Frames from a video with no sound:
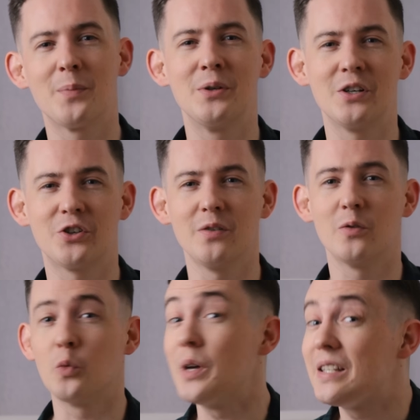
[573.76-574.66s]
the
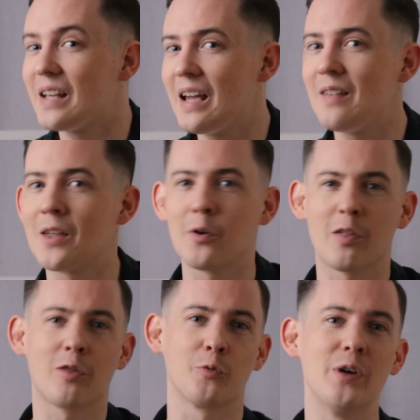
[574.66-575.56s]
position, we say there are
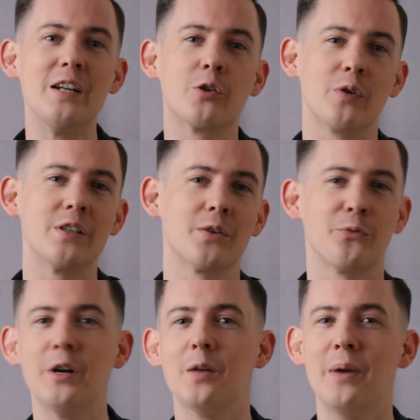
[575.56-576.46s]
3 degrees of
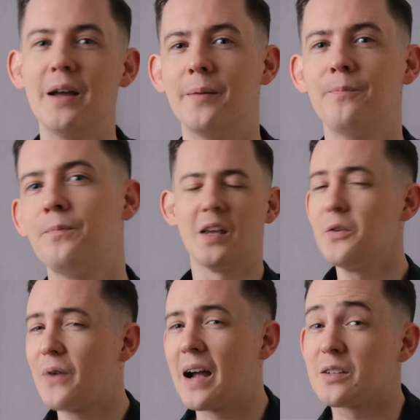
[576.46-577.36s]
freedom here.
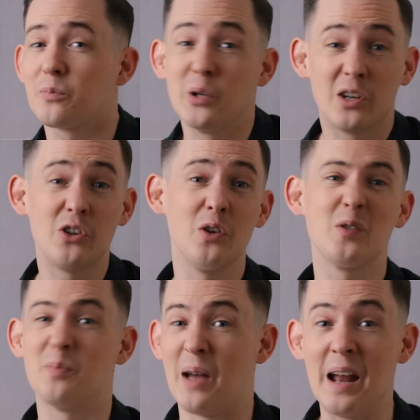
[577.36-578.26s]
In fact, we could
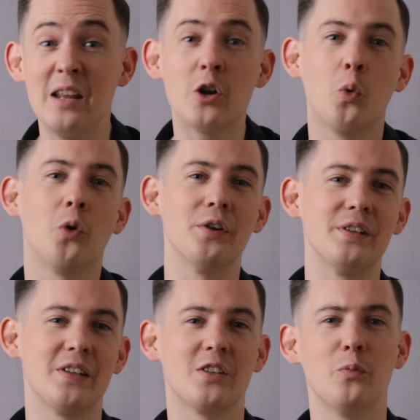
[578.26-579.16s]
use any
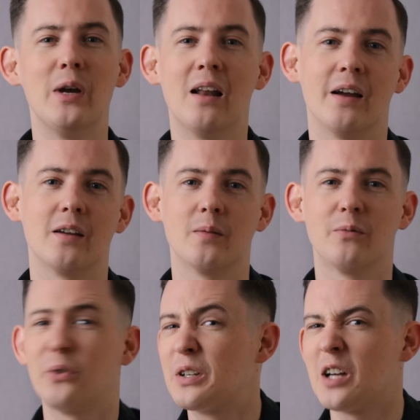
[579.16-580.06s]
coordinate system we like.
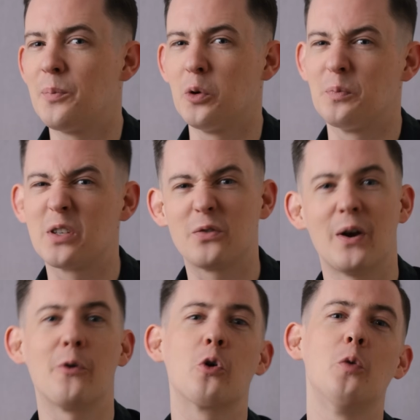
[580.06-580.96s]
For example,
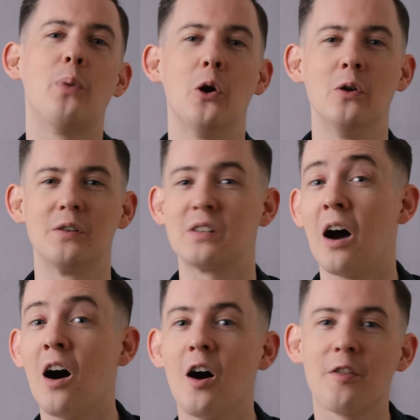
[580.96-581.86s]
spherical polets
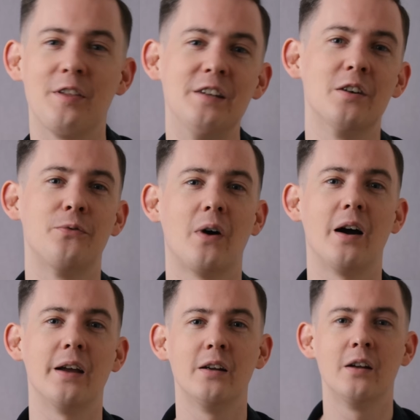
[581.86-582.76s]
are theta
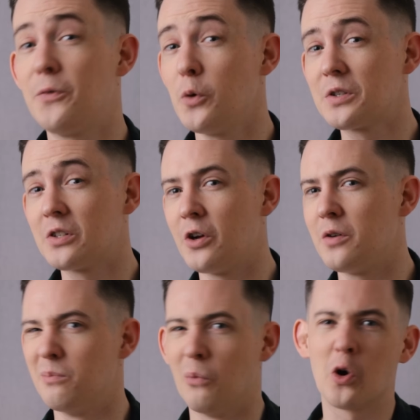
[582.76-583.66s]
phi. If you want to
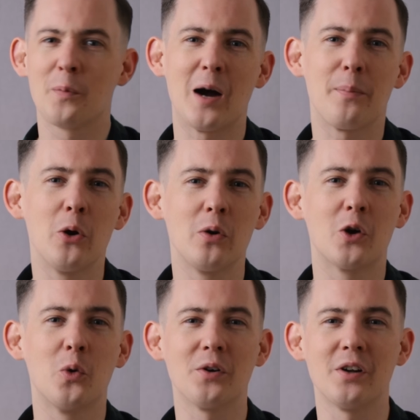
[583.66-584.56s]
know more about polar
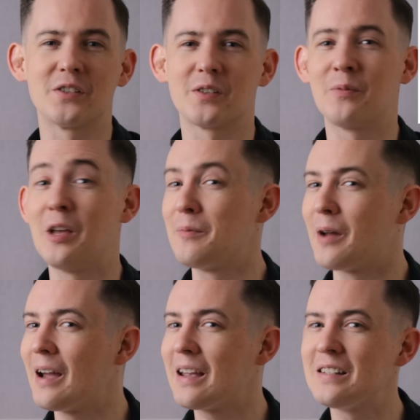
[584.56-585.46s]
coordinates, then
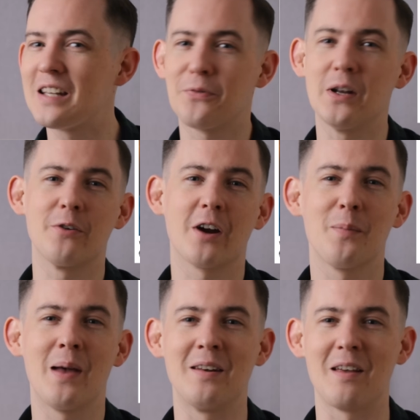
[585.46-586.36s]
I can definitely
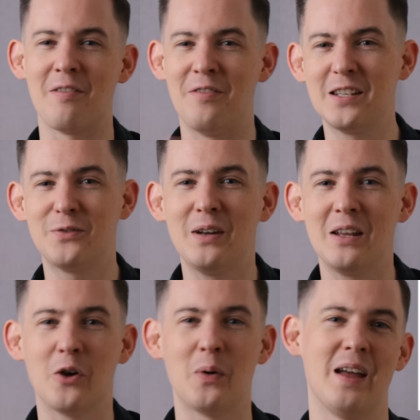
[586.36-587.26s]
recommend this
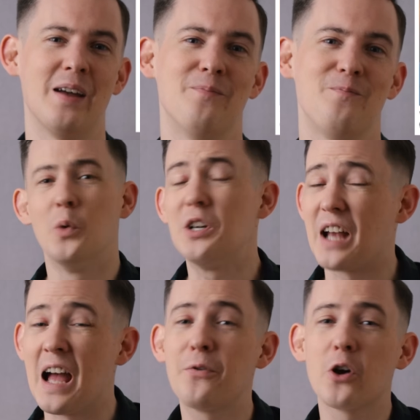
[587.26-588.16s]
video here.
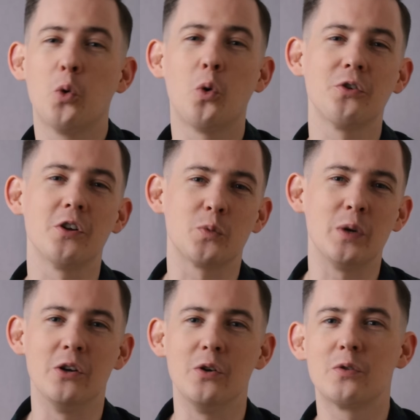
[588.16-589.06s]
Whichever coordinates
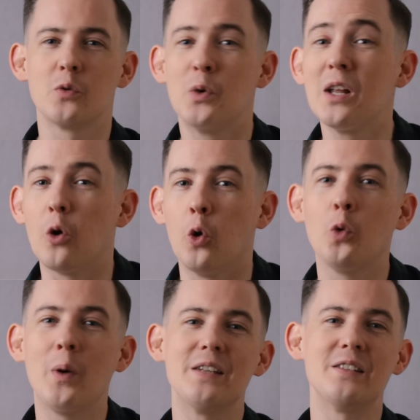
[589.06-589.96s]
we use, we'll
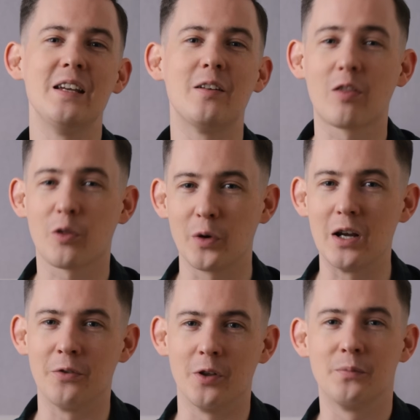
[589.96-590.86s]
always need
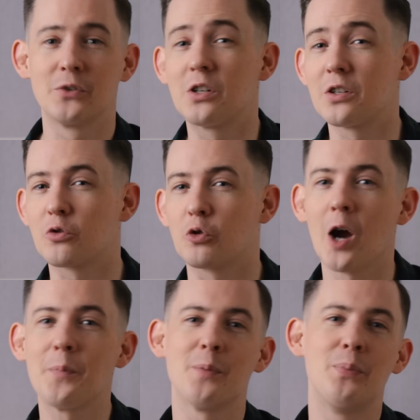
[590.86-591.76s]
3 of them to
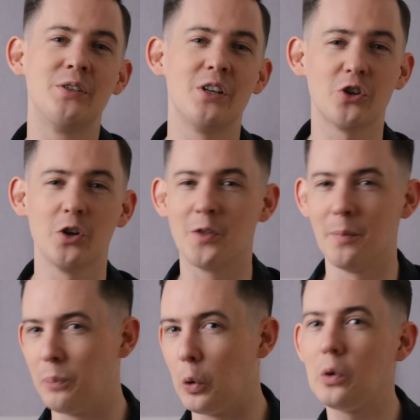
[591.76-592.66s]
describe the position of the
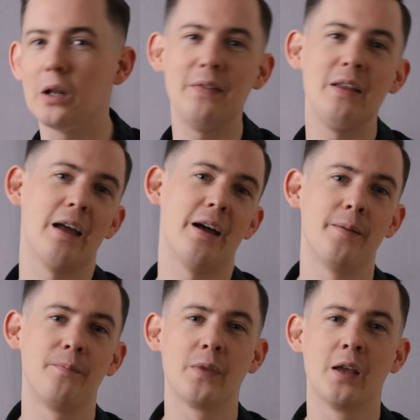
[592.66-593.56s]
ball in the
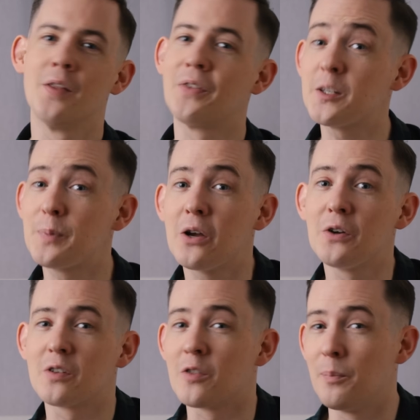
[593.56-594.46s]
air. That's
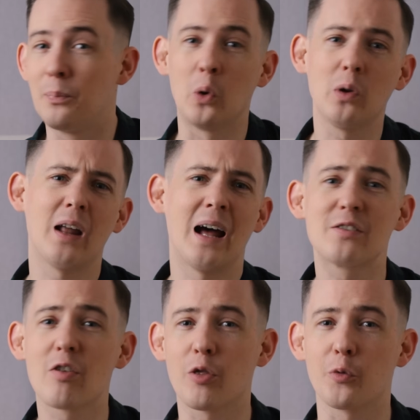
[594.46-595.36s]
because the ball
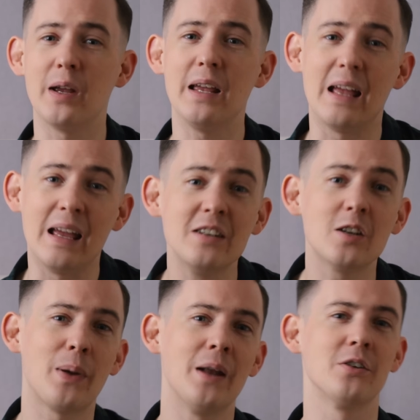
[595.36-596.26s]
has three
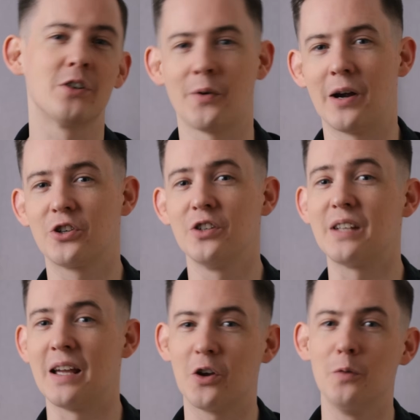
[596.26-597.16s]
independent
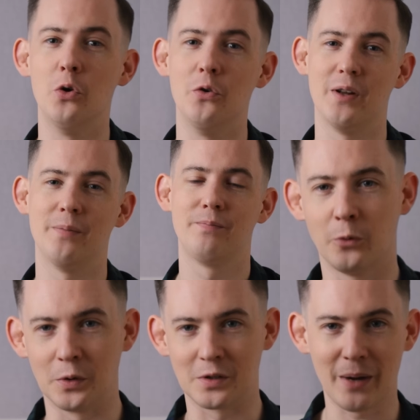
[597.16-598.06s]
directions it can move in.
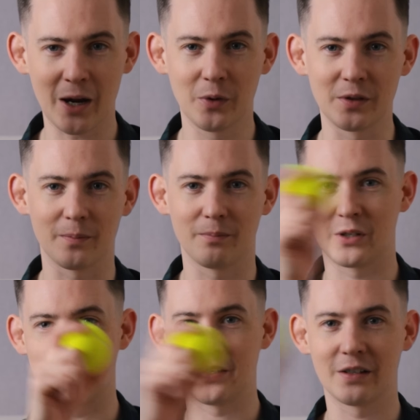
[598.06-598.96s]
Forwards and backwards,
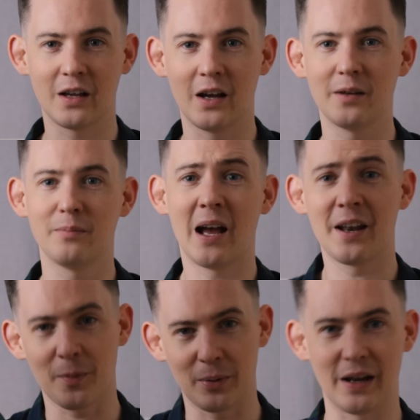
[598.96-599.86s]
side to side,
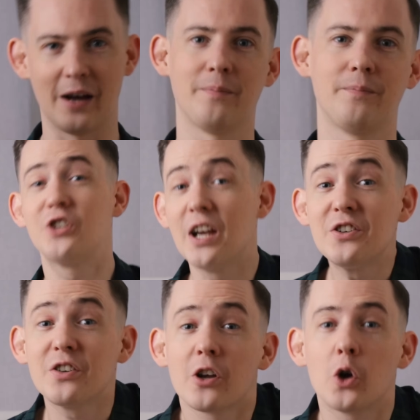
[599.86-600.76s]
and up and down.
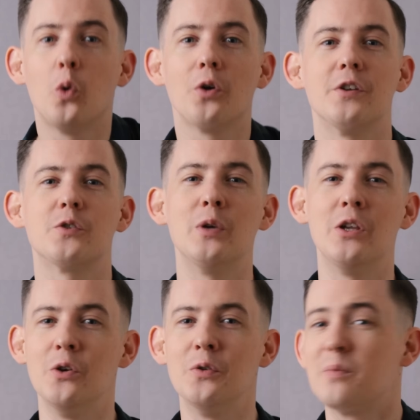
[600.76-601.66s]
Changing the coordinates we
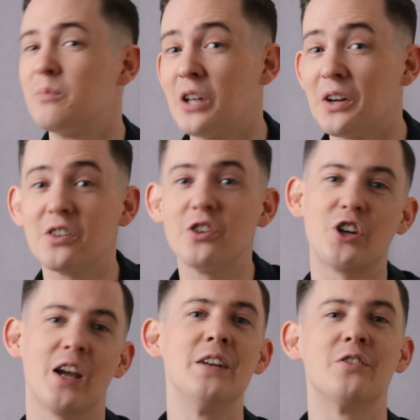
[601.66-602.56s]
use doesn't
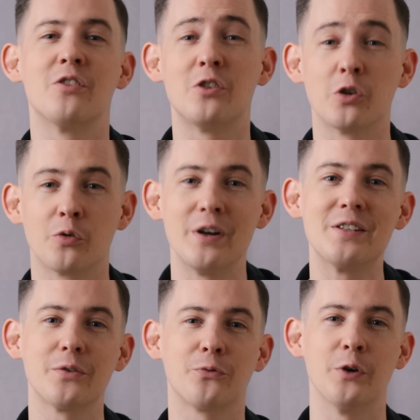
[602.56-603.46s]
change the
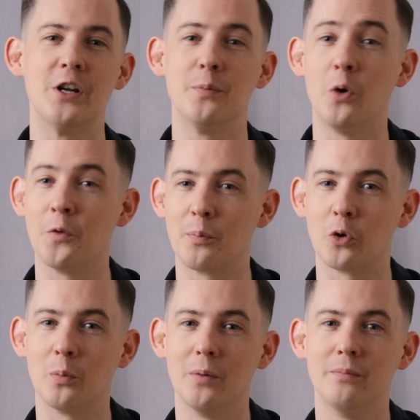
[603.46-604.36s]
degrees of freedom of the
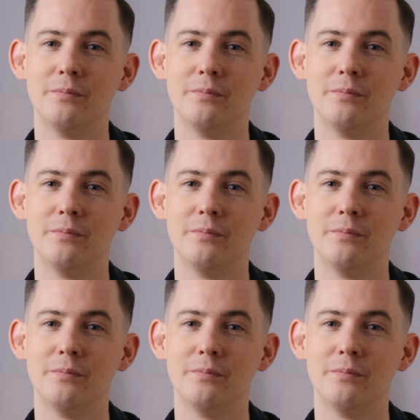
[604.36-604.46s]
problem.